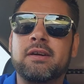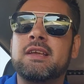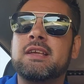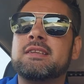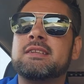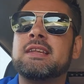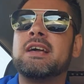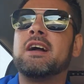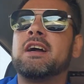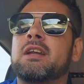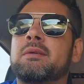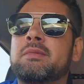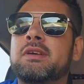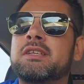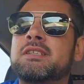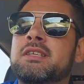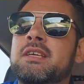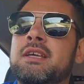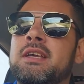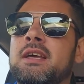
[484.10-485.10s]
He's not going to be
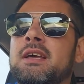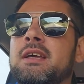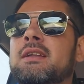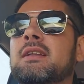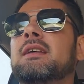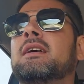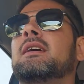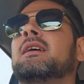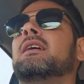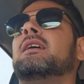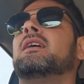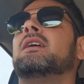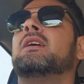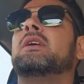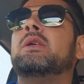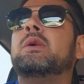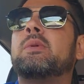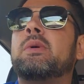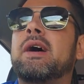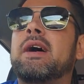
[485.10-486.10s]
a
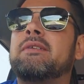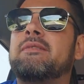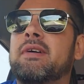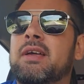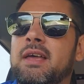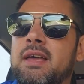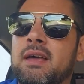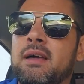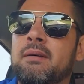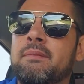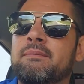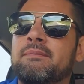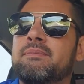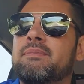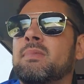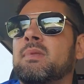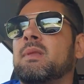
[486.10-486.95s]
DN. You have him.